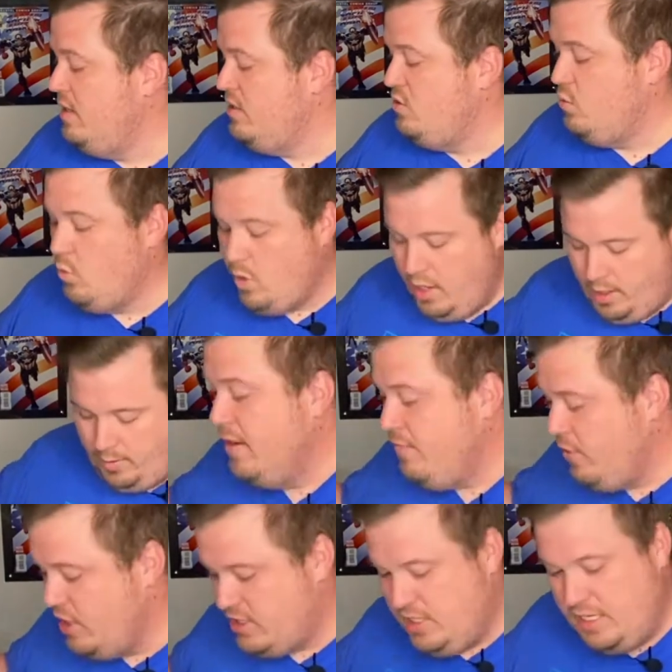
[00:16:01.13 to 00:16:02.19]
as well.
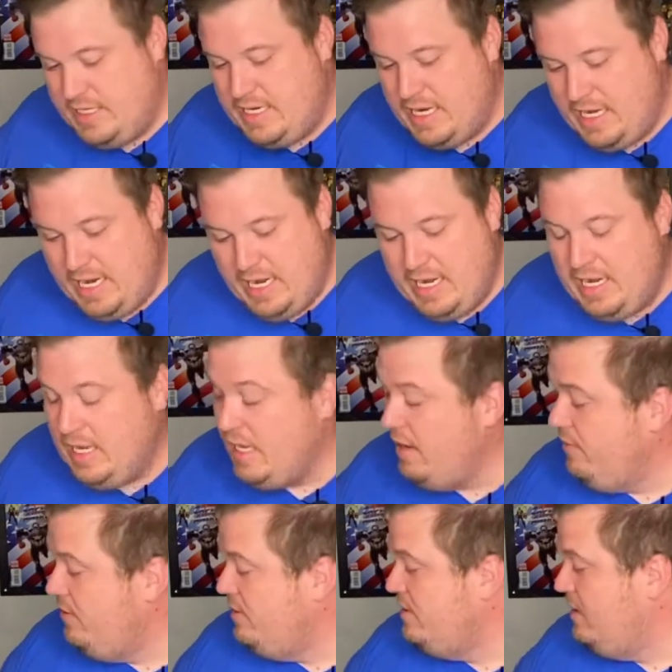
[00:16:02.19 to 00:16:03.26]
Fortunately, didn't get any
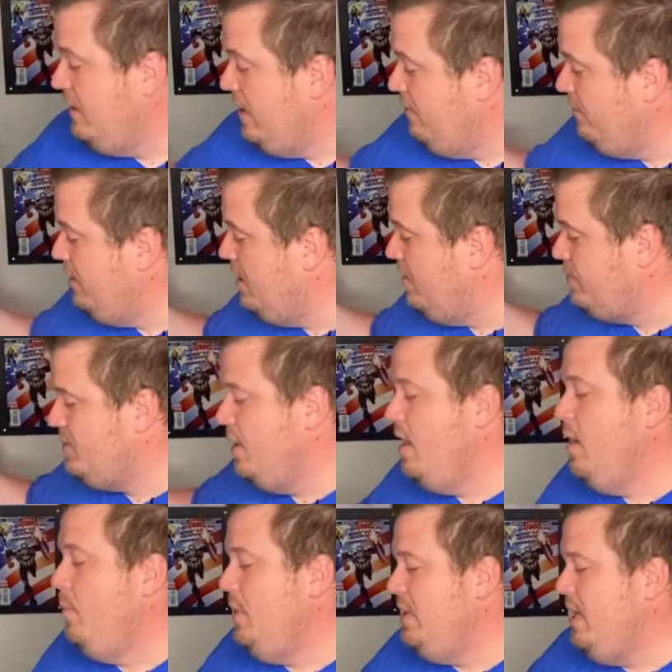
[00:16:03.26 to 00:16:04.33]
level ups,
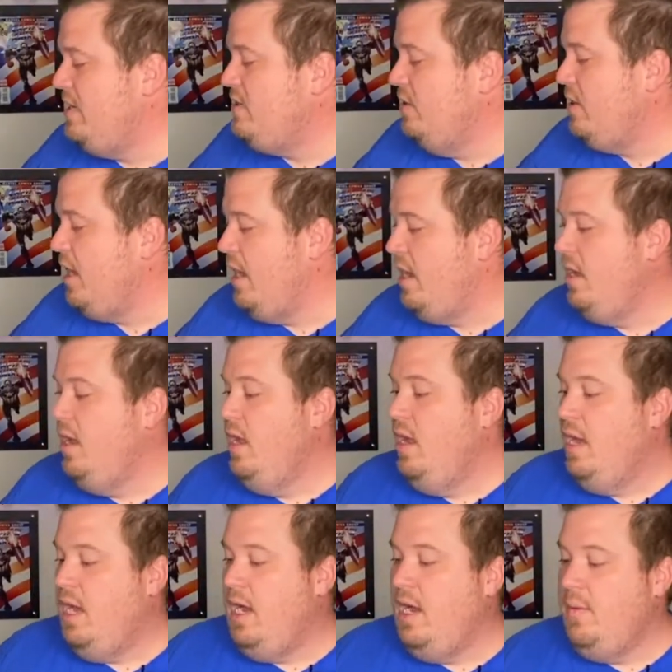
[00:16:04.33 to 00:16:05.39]
but that's okay.
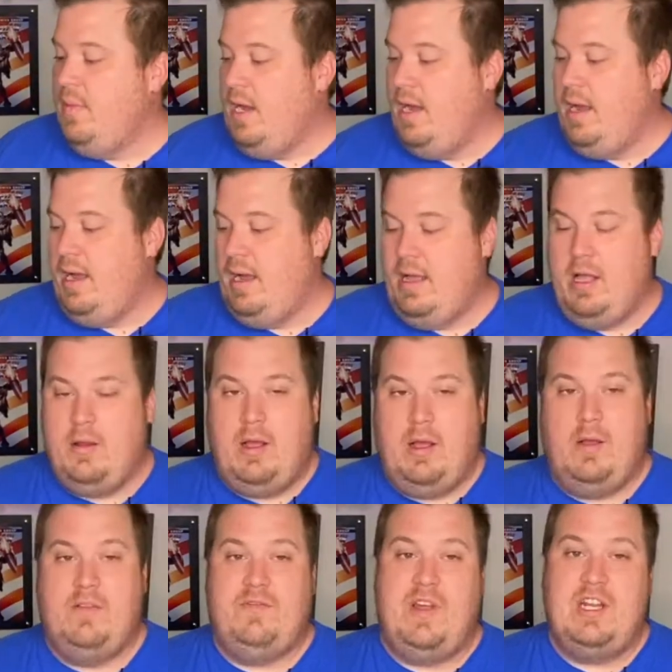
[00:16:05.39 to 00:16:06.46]

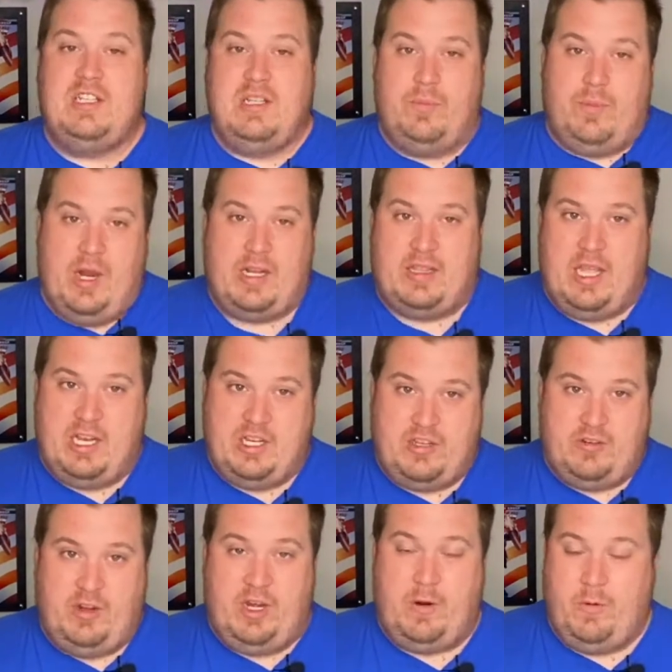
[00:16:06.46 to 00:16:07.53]
I'll eventually break that
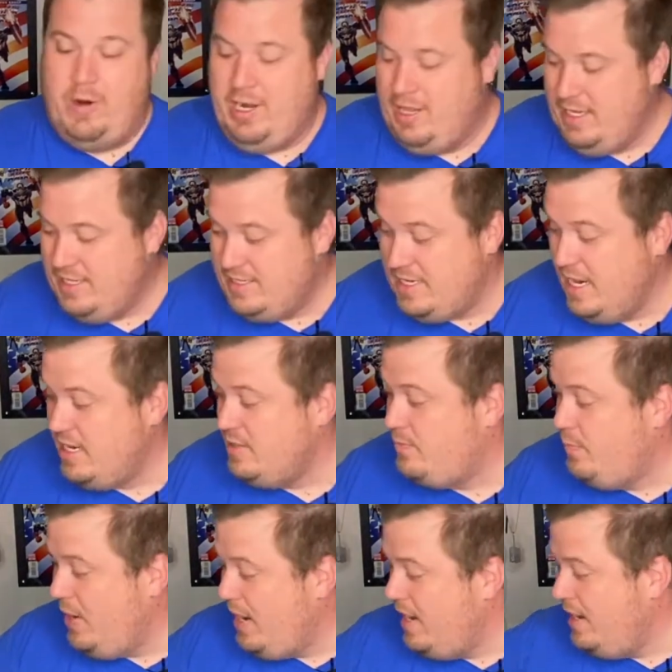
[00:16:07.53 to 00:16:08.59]
streak one of these days.
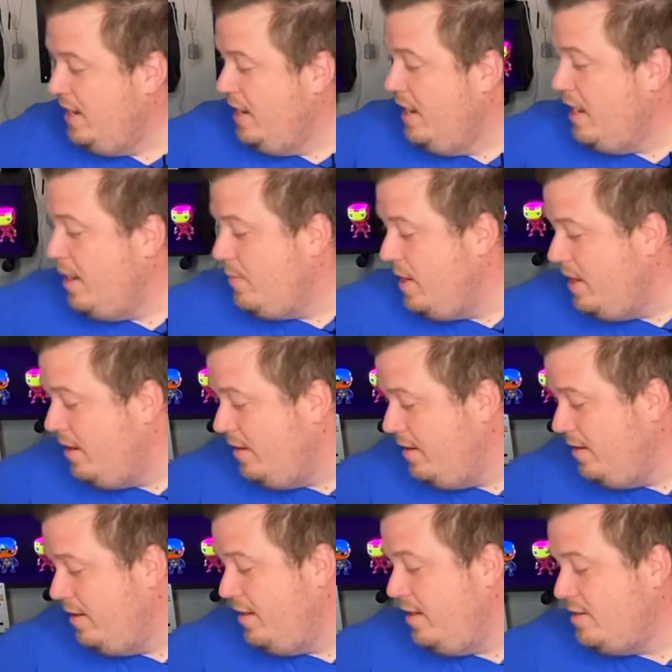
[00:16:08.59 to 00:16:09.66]
But I mean,
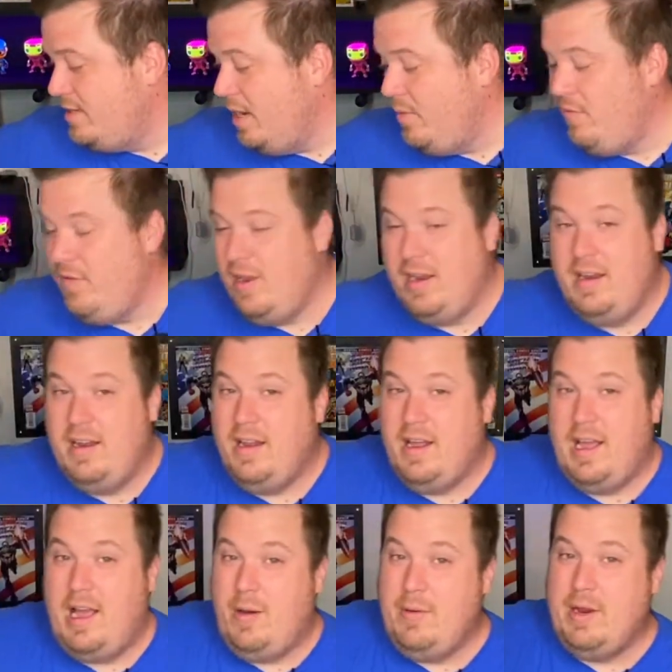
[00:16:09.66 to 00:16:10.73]
on top of it,
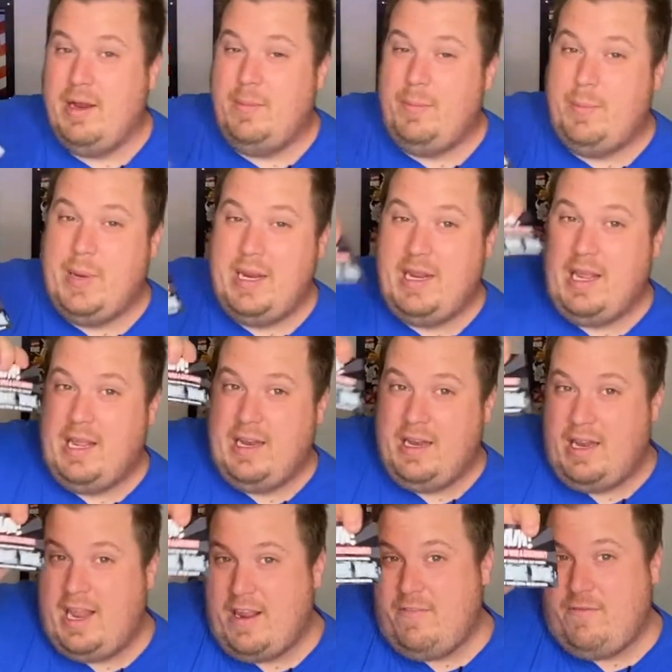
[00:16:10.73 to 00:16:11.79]
I'm going to be getting
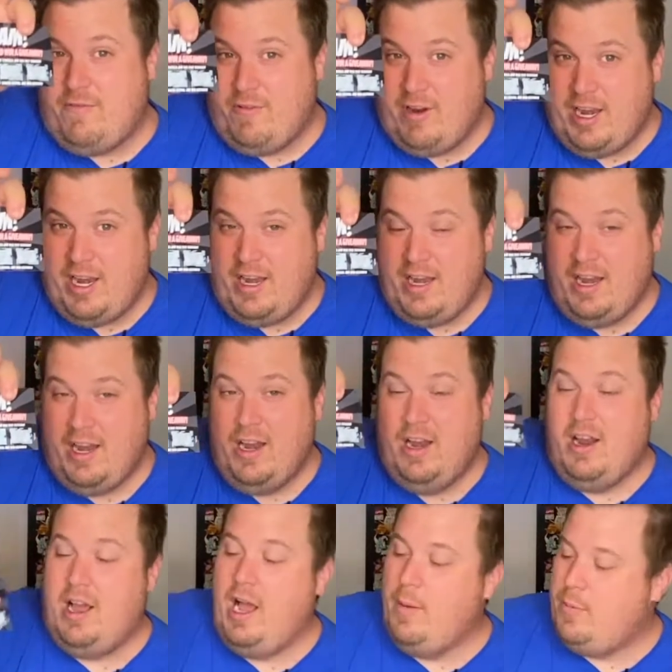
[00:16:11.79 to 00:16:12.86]
a free
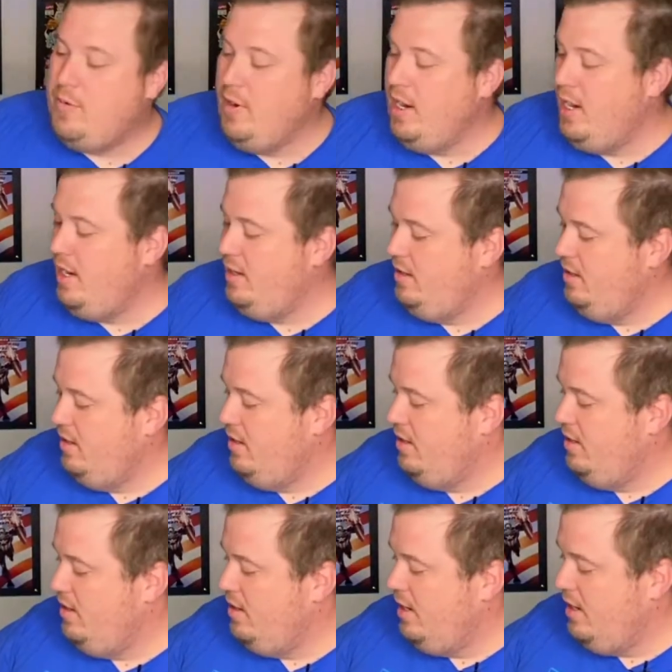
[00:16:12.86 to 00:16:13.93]
upgrade,
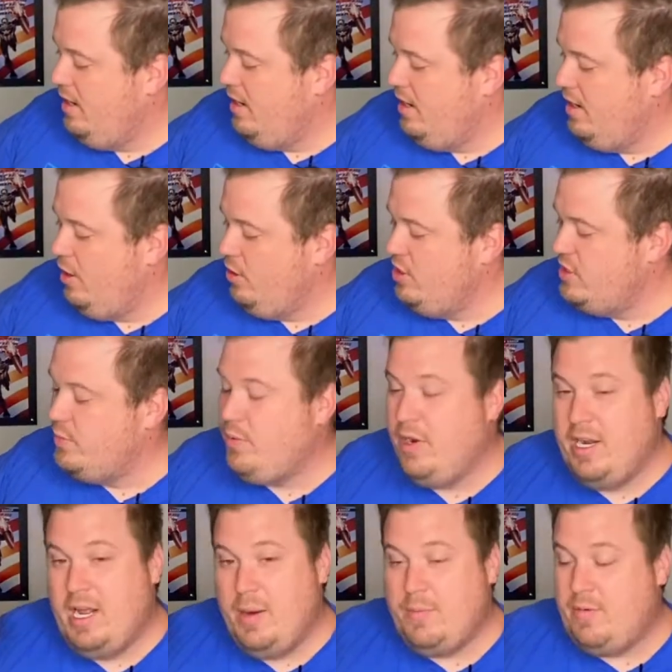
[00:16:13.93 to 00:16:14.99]
artist
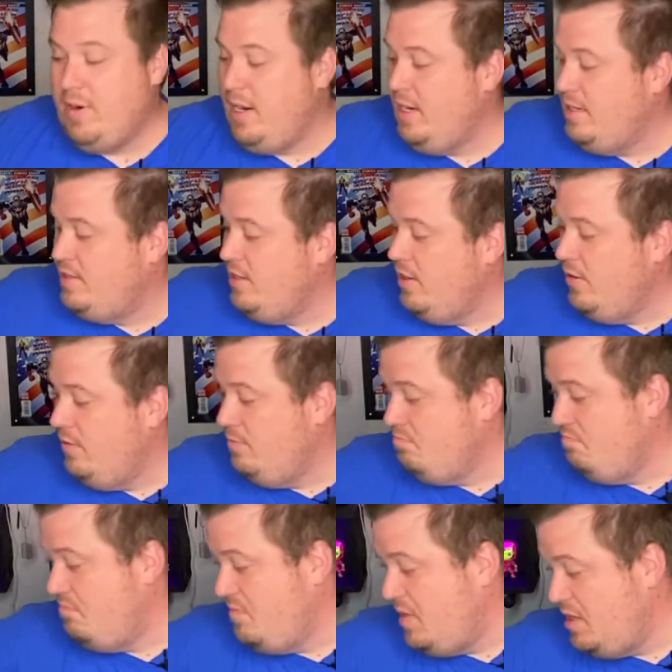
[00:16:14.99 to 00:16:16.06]
print upgrade. So
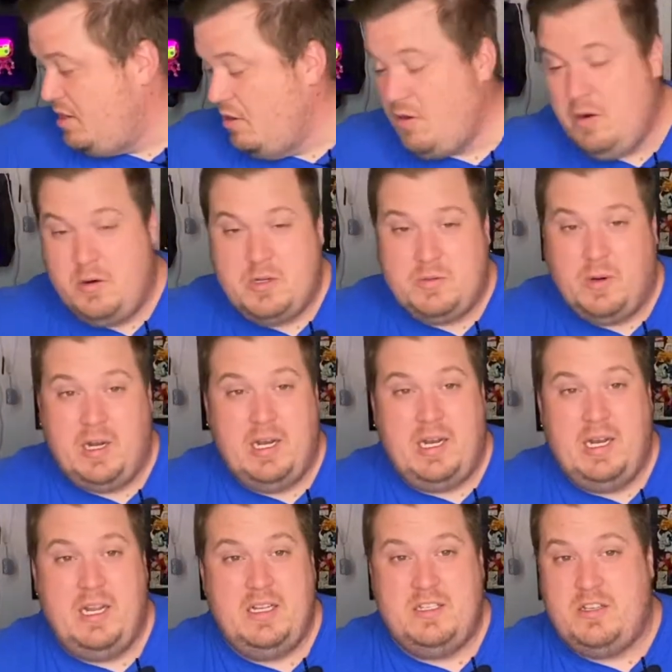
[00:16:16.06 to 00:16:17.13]
don't know which one it
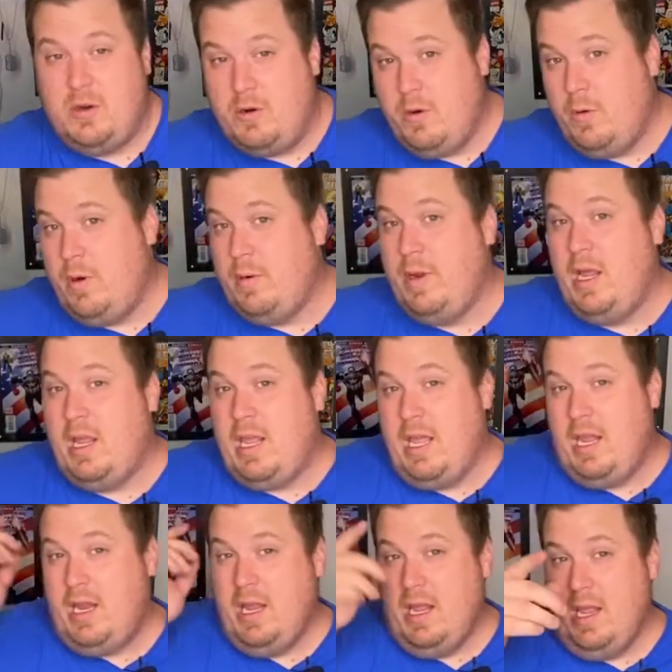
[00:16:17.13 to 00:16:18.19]
is, don't know what I'm going to
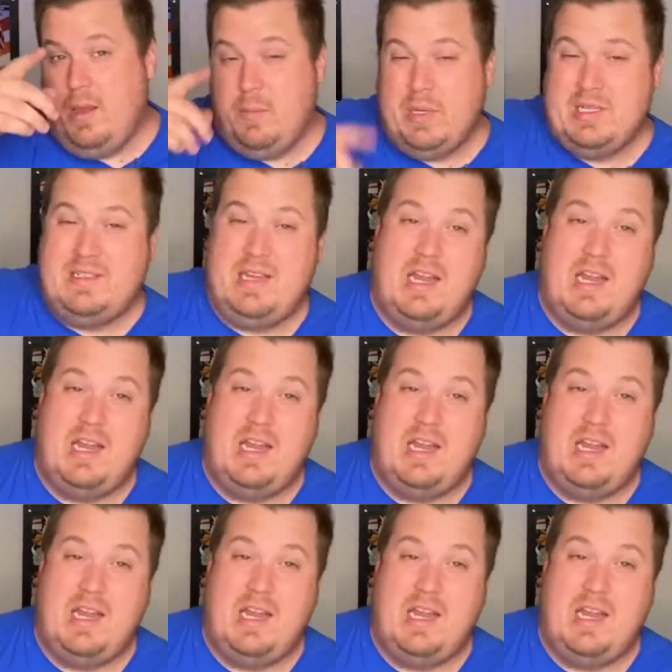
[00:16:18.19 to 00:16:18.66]
get, but stay